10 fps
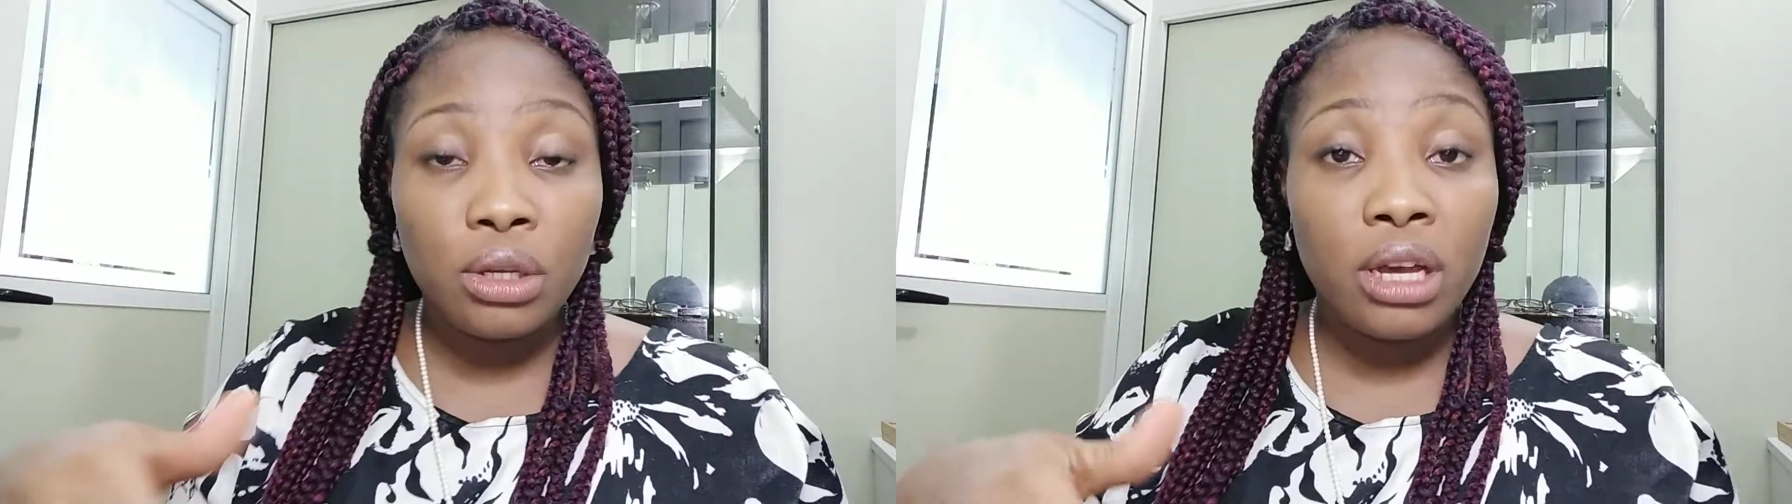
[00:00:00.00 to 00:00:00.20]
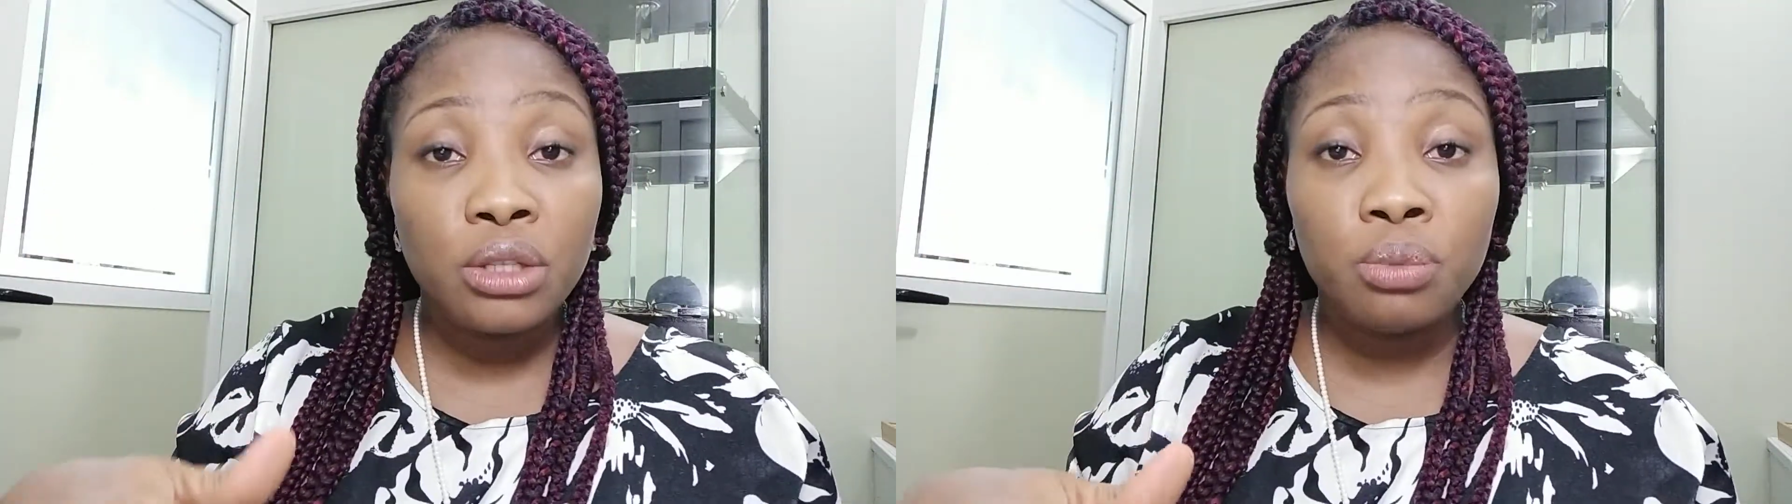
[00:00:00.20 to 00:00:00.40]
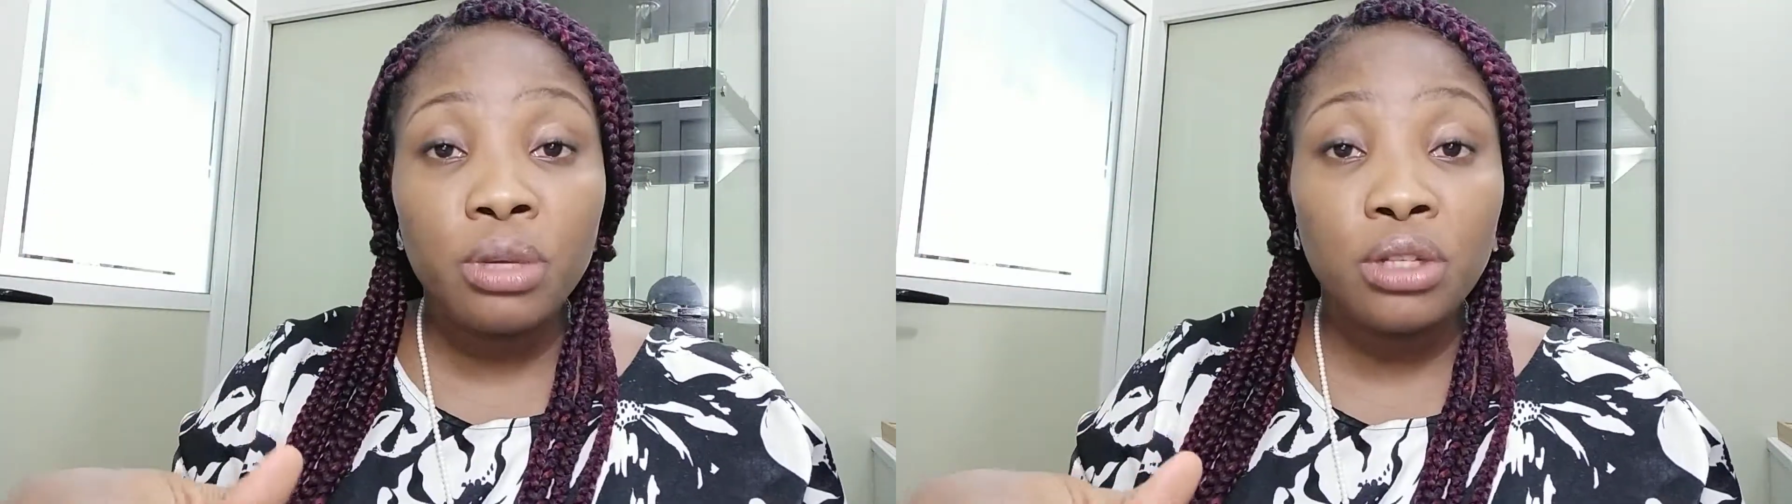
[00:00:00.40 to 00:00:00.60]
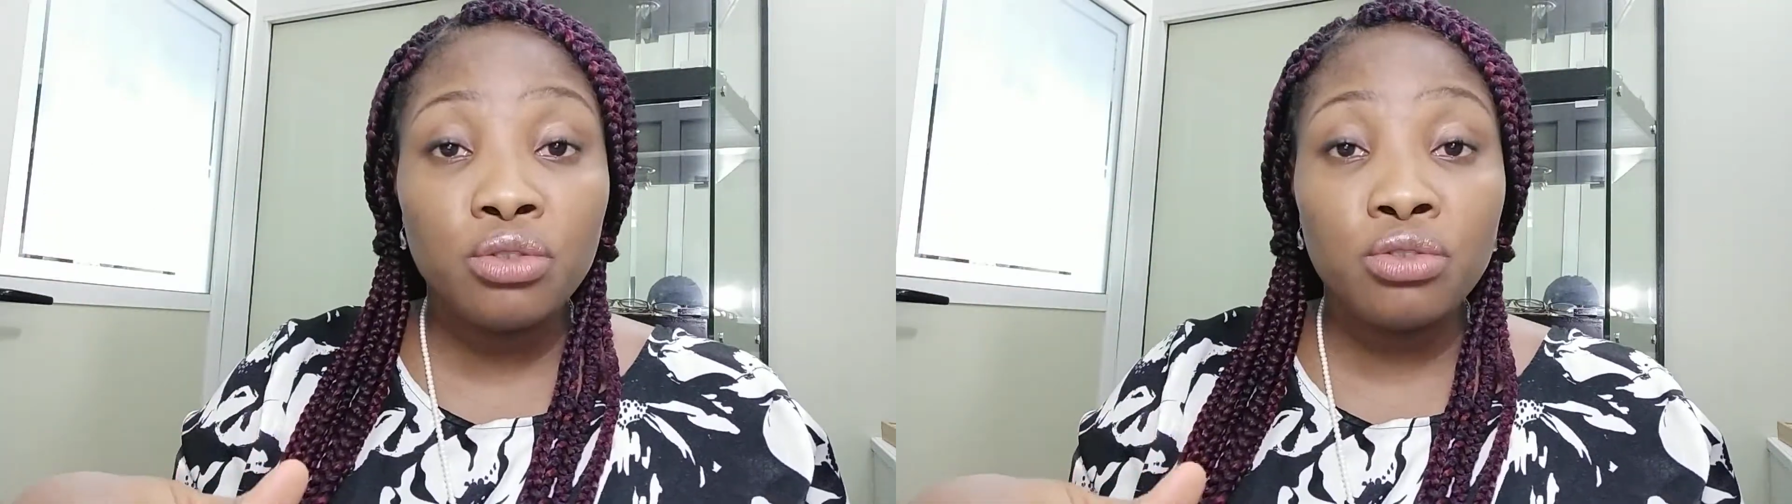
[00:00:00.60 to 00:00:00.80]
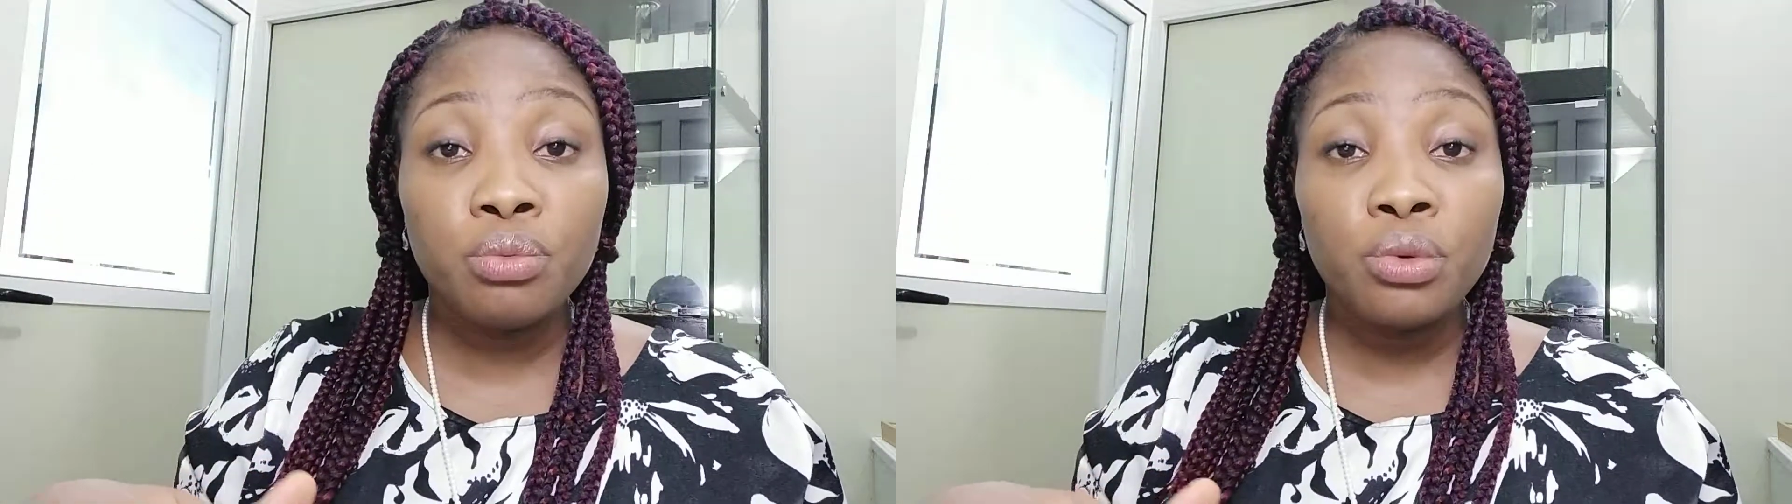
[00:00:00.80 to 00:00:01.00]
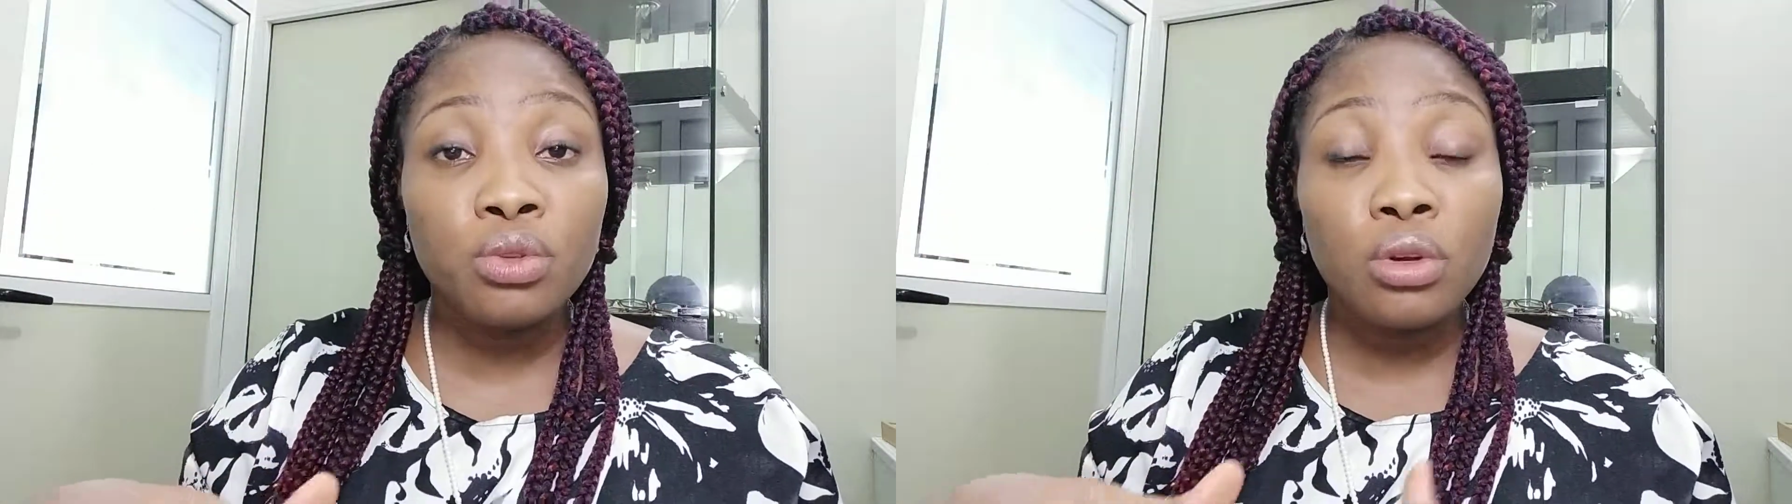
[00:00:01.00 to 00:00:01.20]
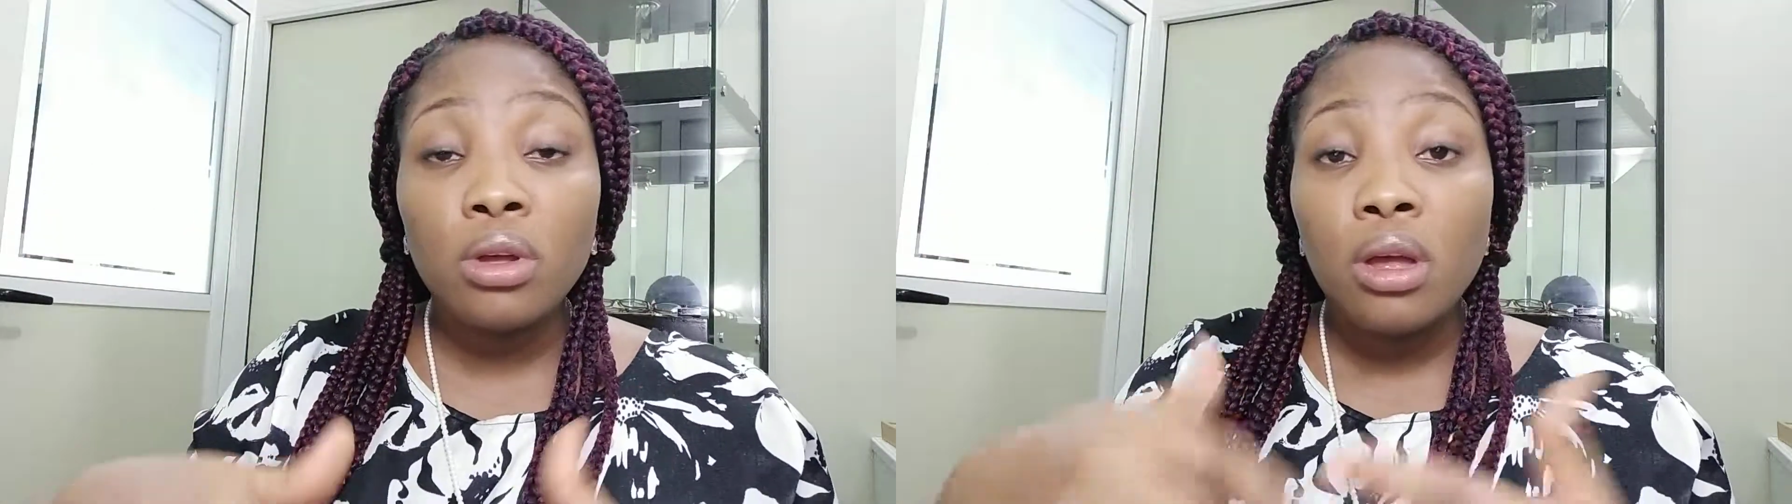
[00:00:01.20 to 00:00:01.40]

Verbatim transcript: you how to be a distributor